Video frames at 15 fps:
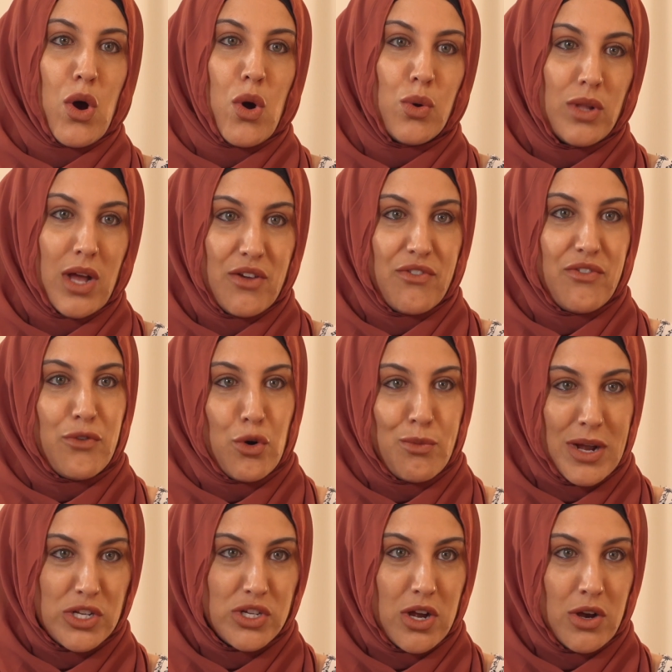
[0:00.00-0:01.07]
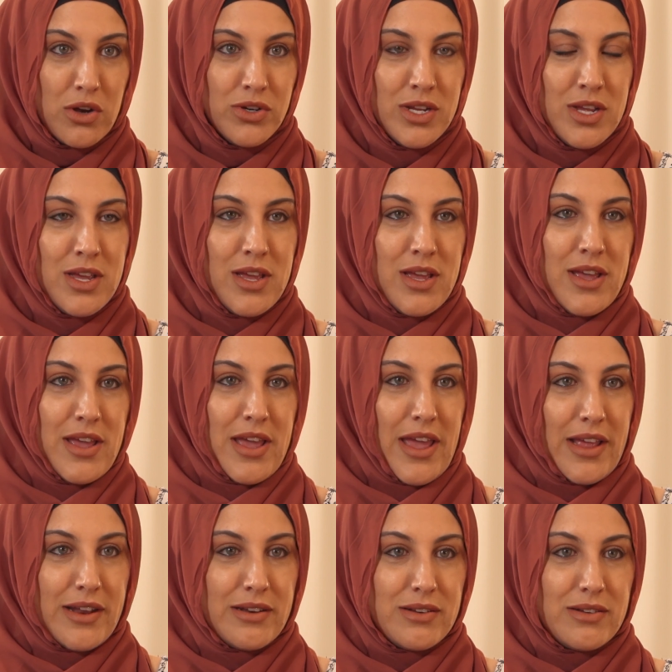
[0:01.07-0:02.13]
whole life for my child,
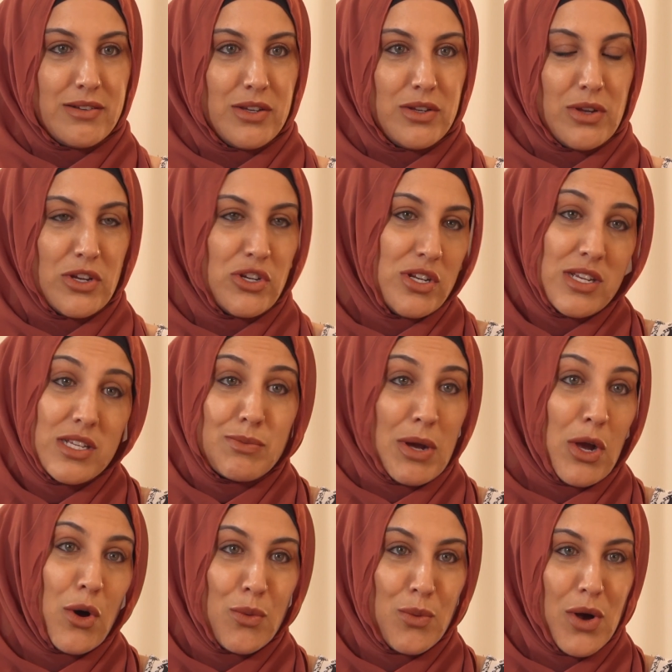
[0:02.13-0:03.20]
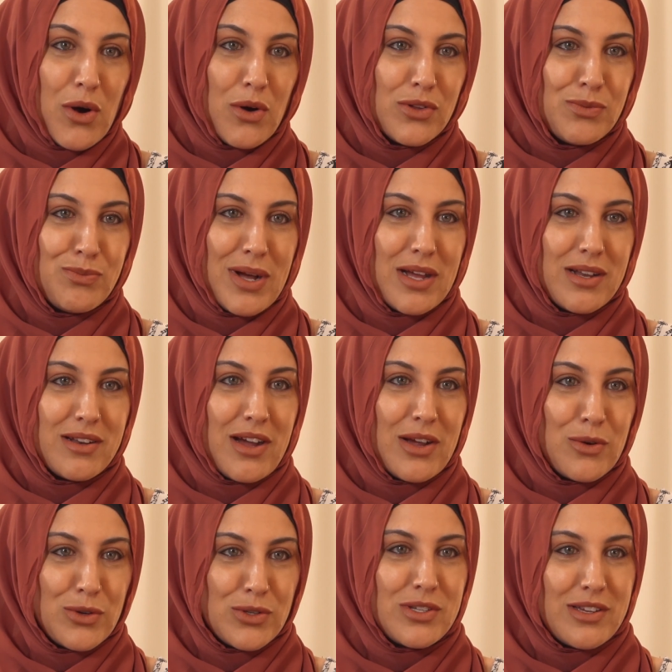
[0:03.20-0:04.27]
yeah. And she is my whole world, but
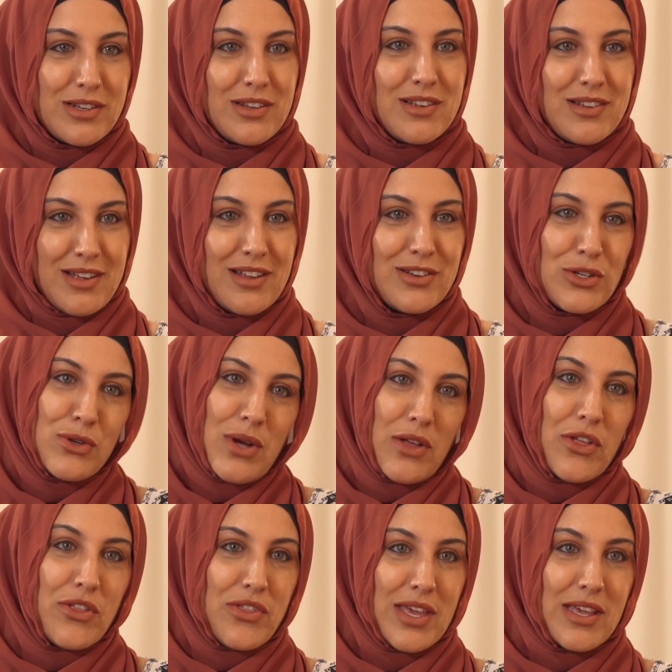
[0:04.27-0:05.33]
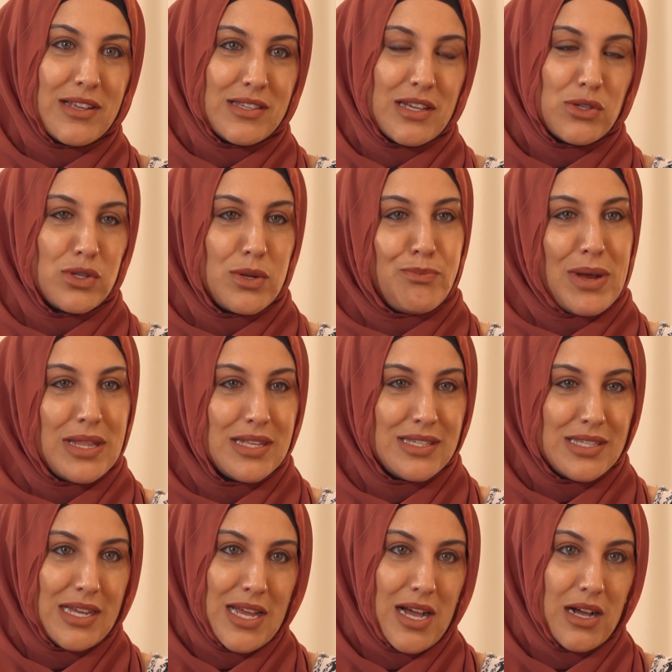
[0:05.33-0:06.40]
I also do other things that sort of
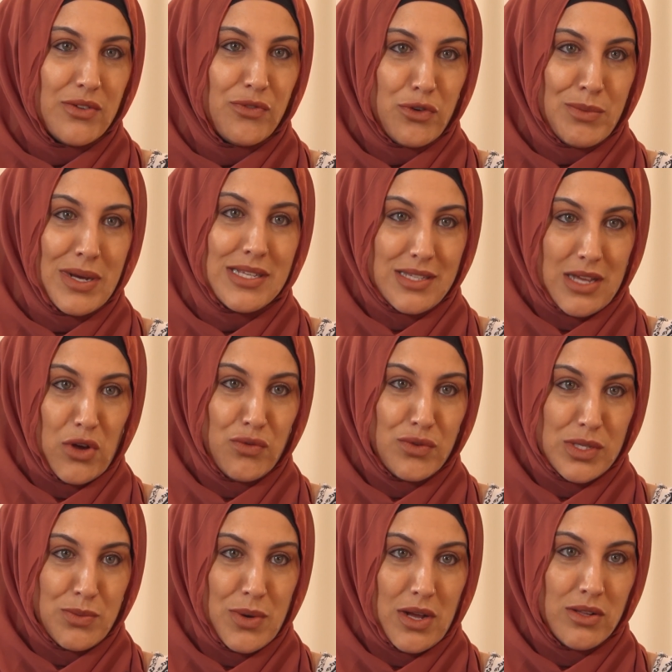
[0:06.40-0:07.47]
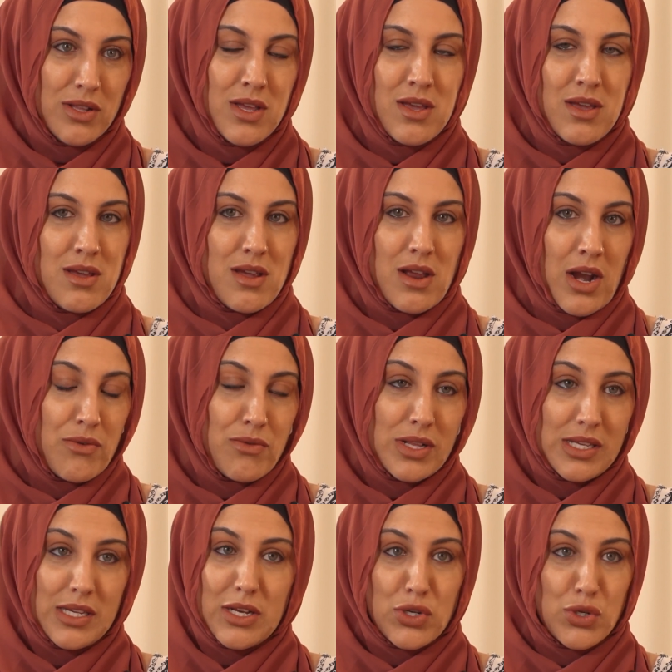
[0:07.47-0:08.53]
balance that out for myself as well. And I
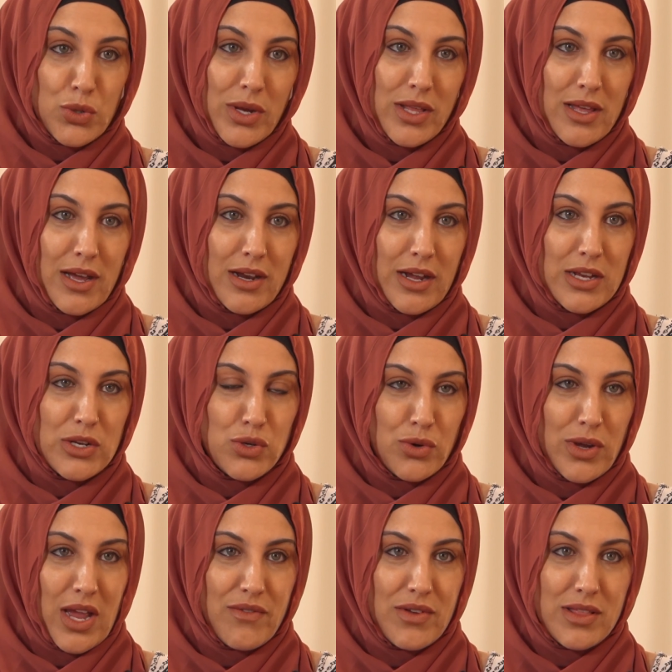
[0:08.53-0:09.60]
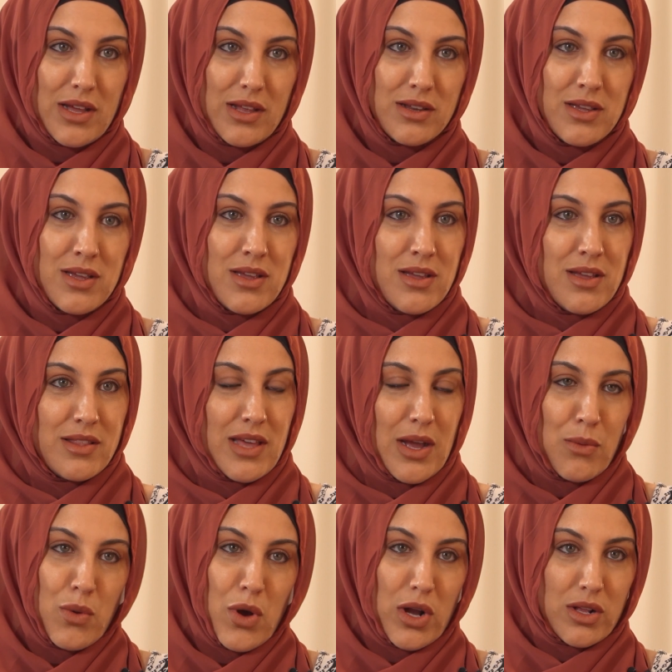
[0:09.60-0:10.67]
really enjoy that. I enjoy having
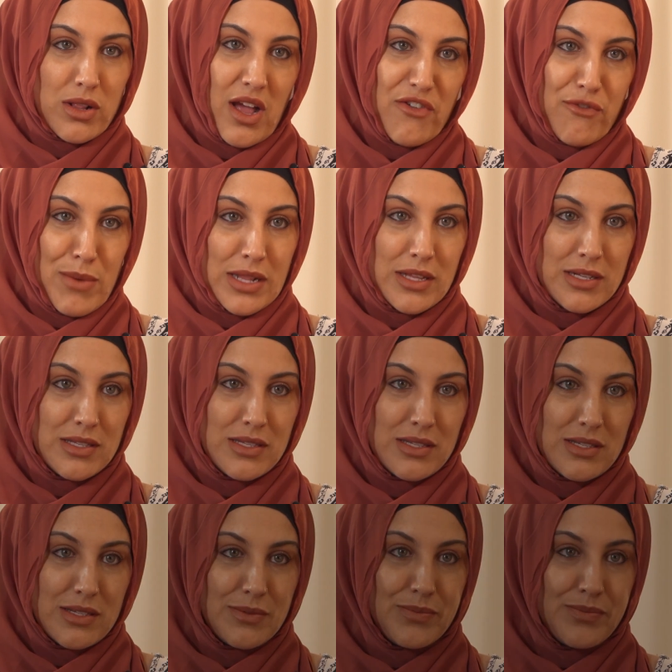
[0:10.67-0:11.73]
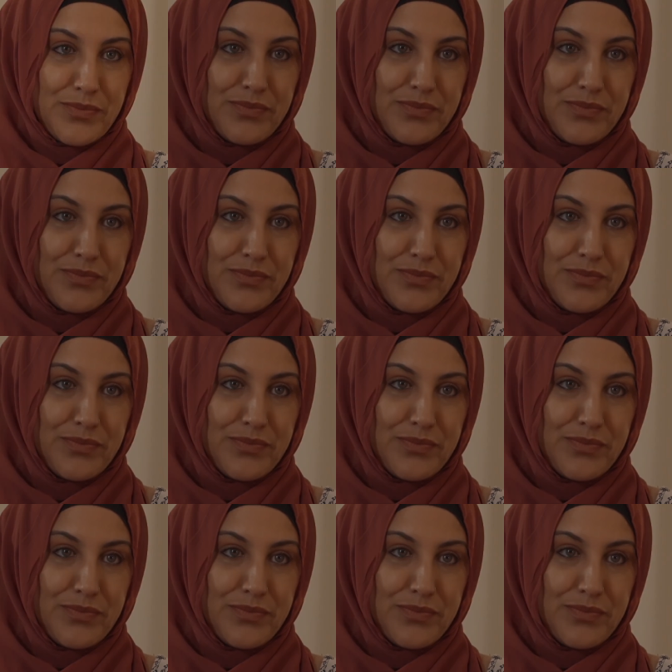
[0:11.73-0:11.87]
that work-life balance. Yeah.